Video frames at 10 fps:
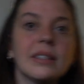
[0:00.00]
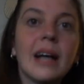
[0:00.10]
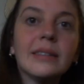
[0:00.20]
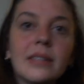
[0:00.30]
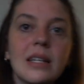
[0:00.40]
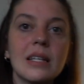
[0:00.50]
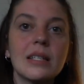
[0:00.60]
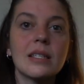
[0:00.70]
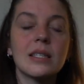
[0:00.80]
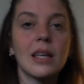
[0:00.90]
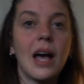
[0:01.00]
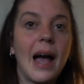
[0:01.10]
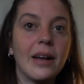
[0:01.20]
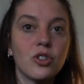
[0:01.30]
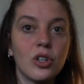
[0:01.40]
that is
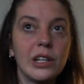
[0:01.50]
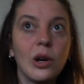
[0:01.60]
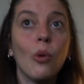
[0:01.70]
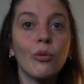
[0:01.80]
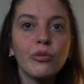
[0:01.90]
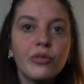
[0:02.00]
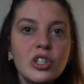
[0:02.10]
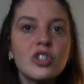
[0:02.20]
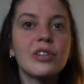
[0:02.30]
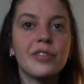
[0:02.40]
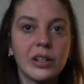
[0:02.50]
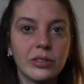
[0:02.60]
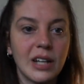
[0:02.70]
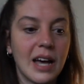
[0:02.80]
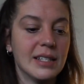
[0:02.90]
actually officially
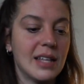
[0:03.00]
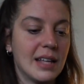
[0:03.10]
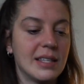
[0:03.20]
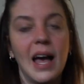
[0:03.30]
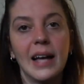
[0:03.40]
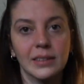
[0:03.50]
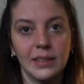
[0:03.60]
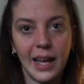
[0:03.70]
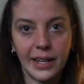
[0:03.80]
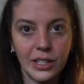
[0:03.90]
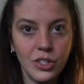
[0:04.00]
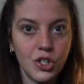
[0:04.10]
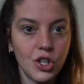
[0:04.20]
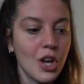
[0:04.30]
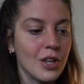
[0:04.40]
recognized as a hand
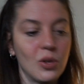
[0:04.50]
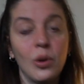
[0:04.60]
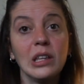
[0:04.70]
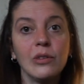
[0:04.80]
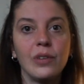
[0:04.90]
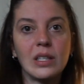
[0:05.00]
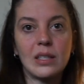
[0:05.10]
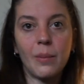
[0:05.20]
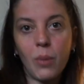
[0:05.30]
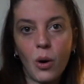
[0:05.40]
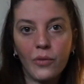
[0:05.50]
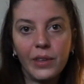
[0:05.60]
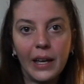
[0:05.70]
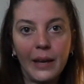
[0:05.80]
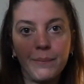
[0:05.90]
luggage. So it fits above
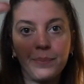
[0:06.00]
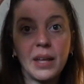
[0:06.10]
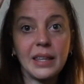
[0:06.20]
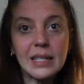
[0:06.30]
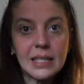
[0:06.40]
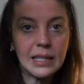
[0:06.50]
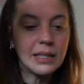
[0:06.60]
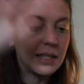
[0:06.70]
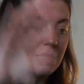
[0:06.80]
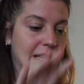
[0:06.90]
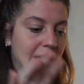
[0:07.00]
the seat in